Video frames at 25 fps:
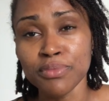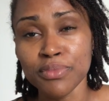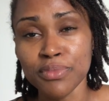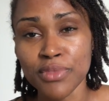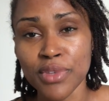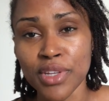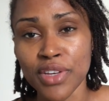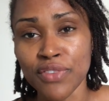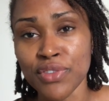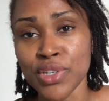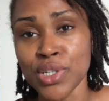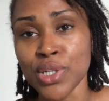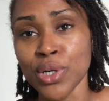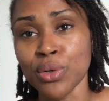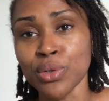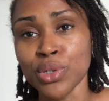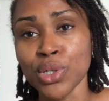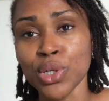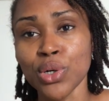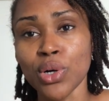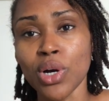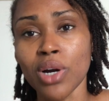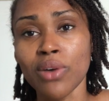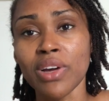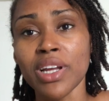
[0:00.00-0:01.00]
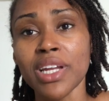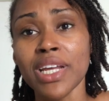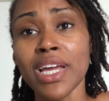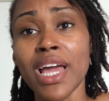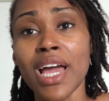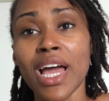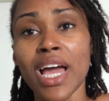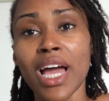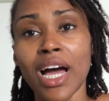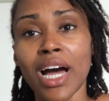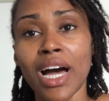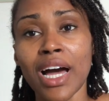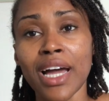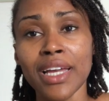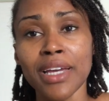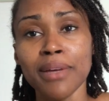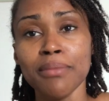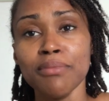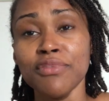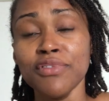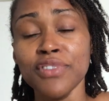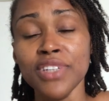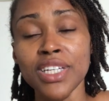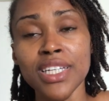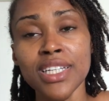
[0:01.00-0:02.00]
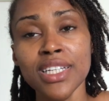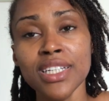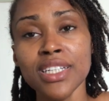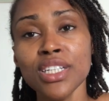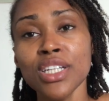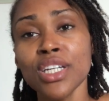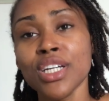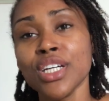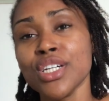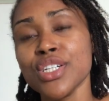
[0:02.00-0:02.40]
if you don't know already, I am vegan.